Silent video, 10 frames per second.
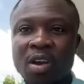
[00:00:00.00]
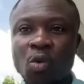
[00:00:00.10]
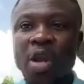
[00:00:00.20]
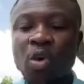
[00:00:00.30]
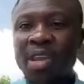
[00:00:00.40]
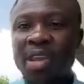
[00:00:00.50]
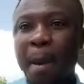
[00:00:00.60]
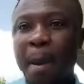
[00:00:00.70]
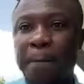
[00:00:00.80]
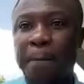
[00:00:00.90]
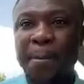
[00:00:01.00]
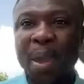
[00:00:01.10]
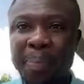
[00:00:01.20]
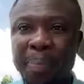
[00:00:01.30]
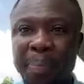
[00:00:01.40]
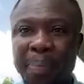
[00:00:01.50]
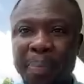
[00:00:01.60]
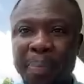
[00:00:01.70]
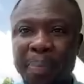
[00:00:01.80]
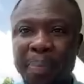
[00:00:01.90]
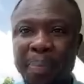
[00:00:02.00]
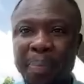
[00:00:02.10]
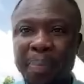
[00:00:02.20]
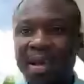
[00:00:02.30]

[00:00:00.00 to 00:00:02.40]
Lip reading: We know, yeah, paper over cracks.